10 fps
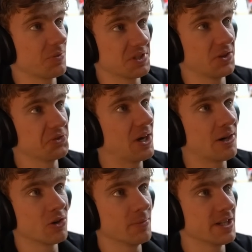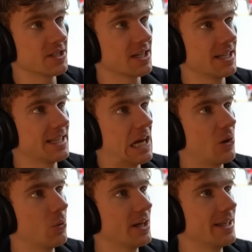down to aero basically.
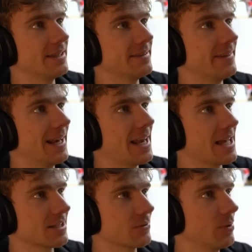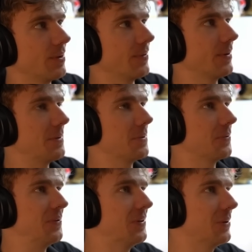Now, the last one,
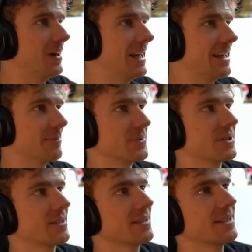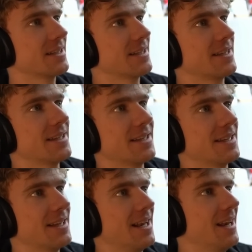the Williams.
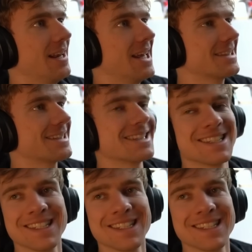Let's